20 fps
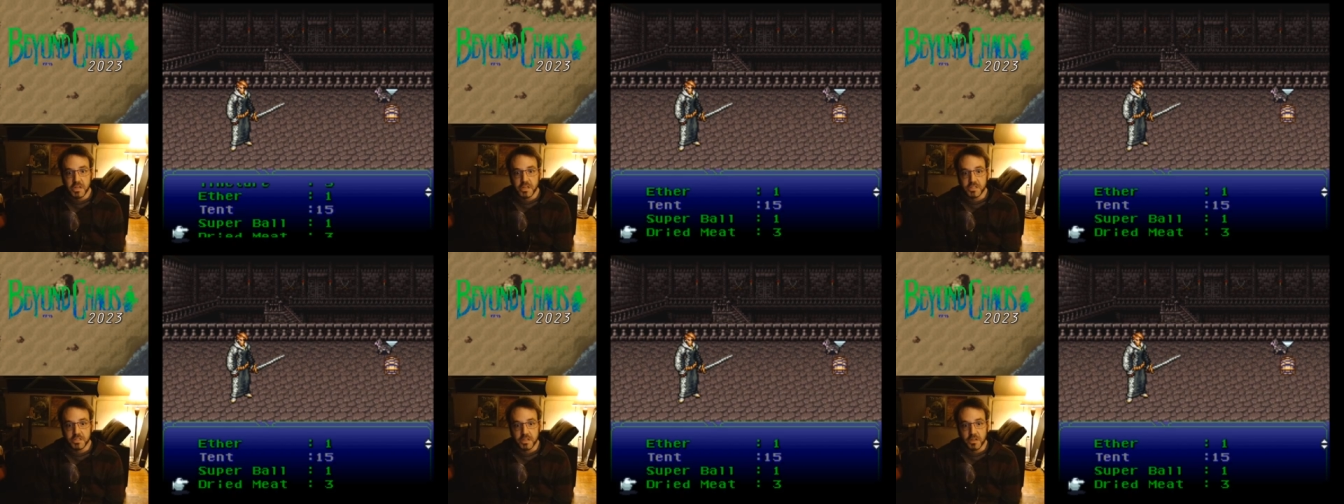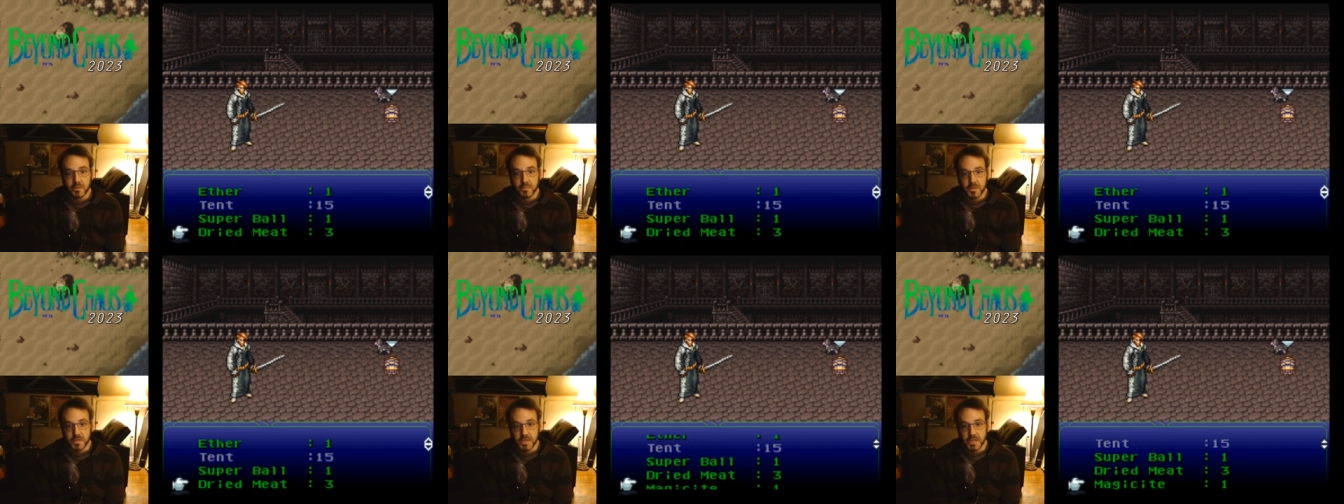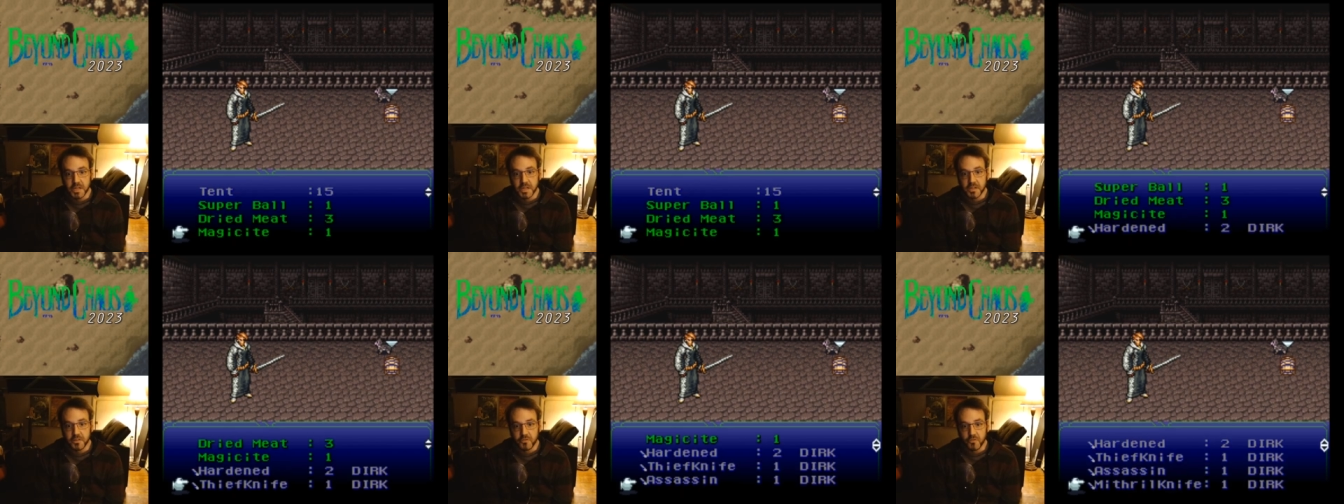He's come to
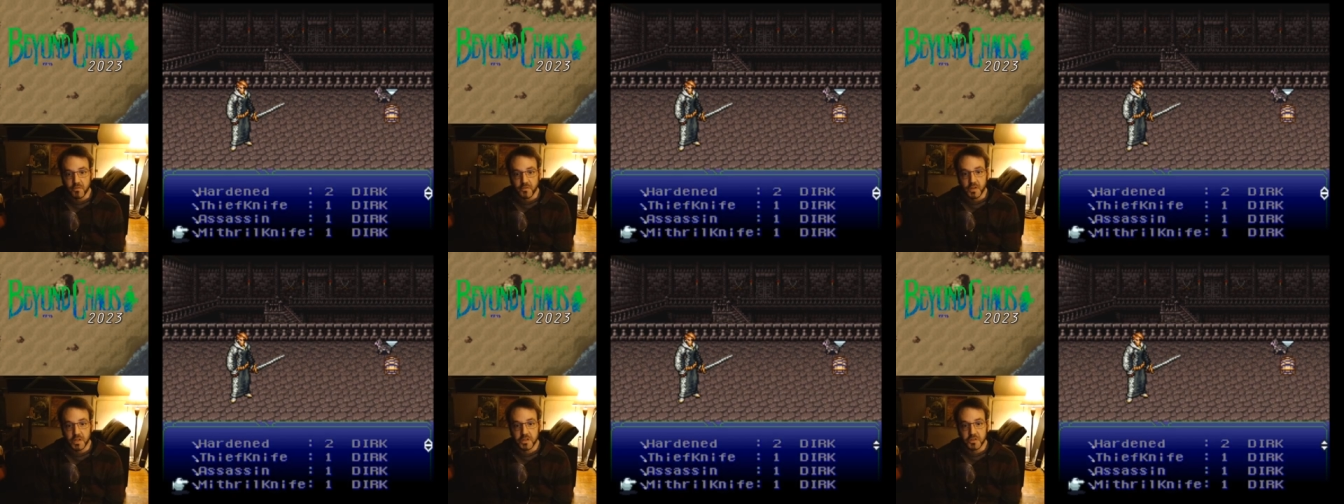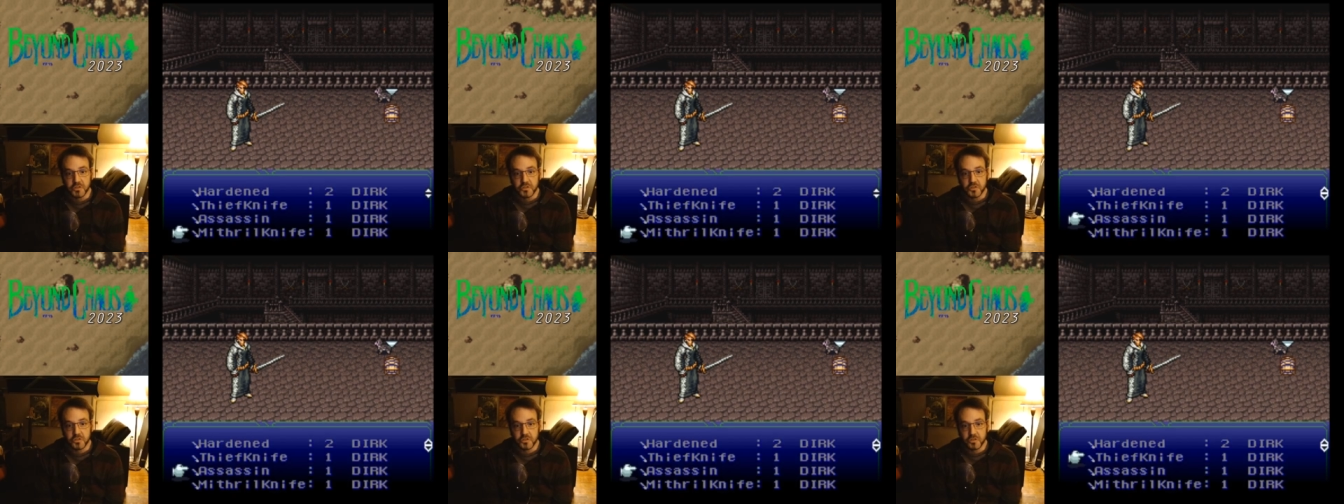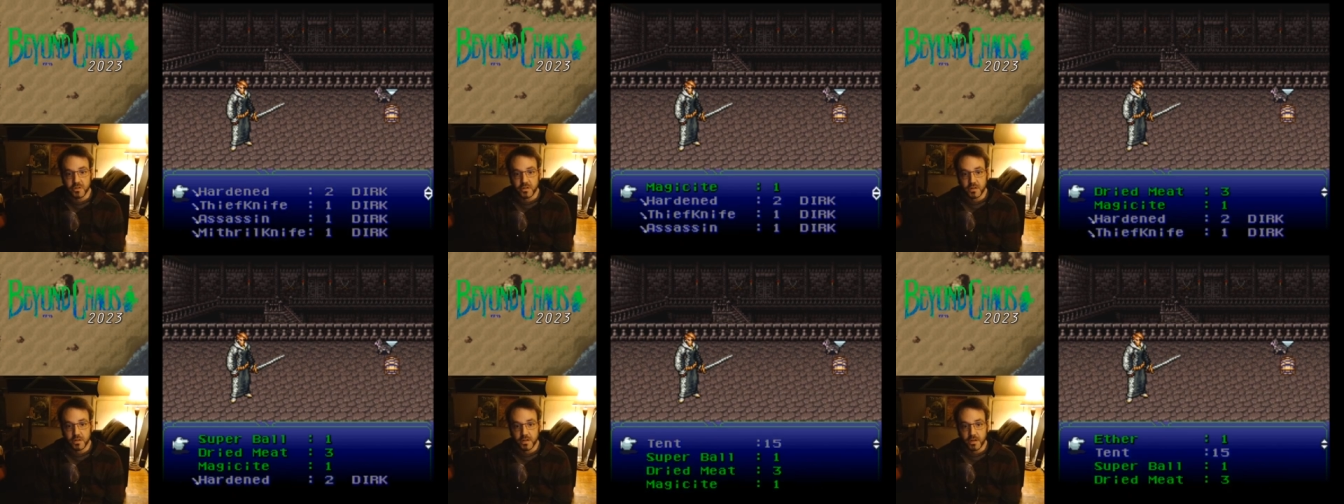take his revenge.
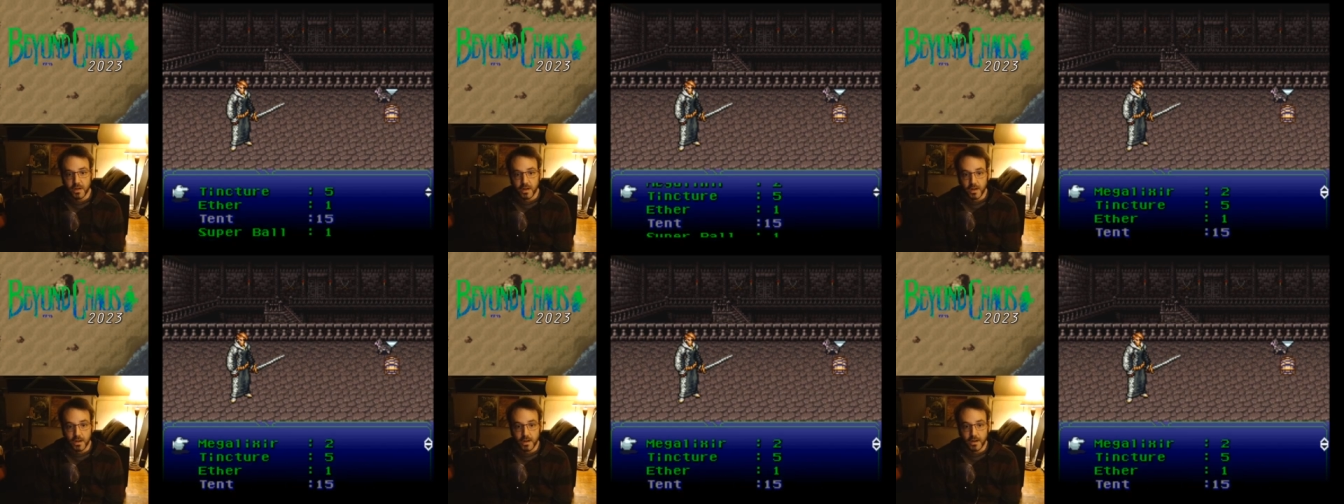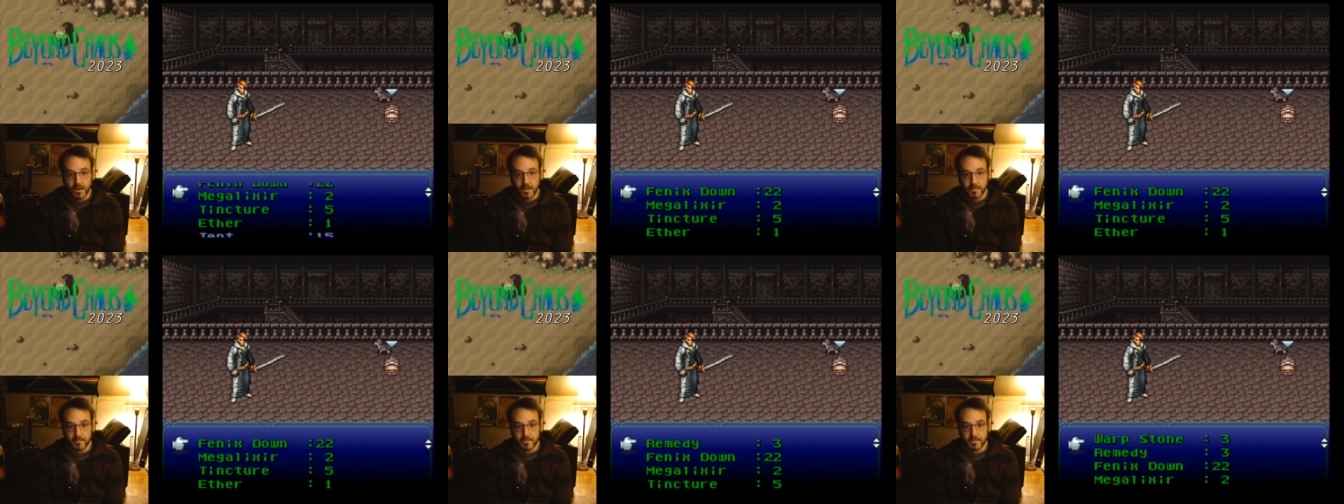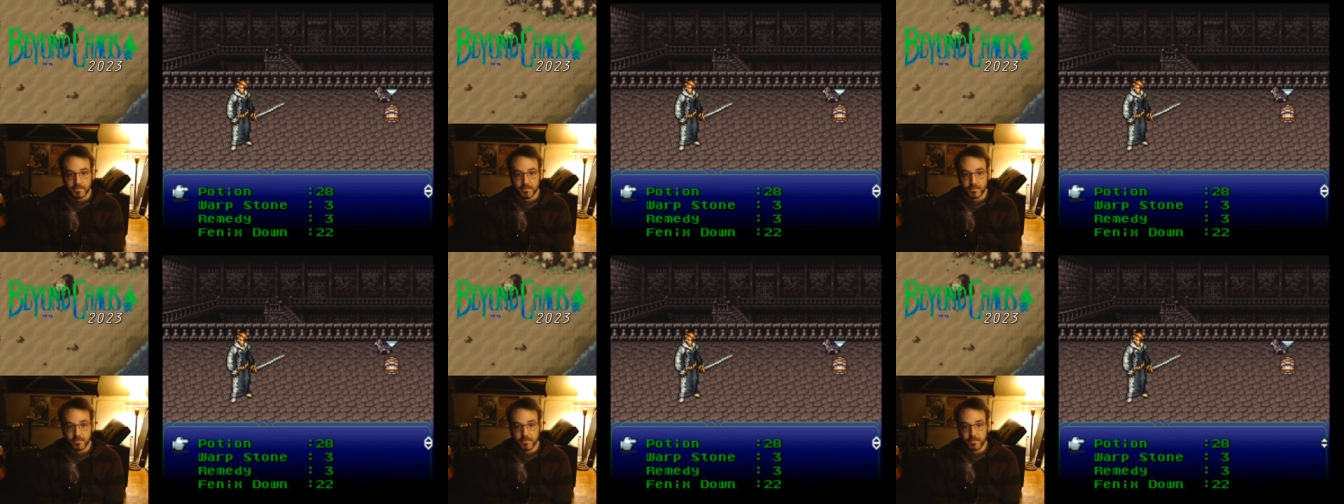
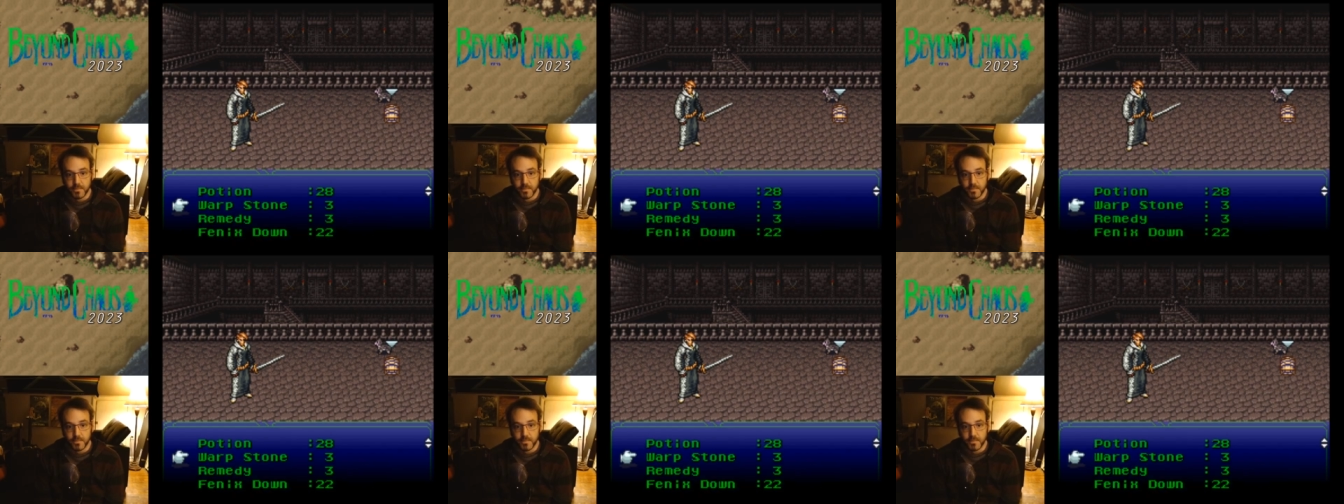I'm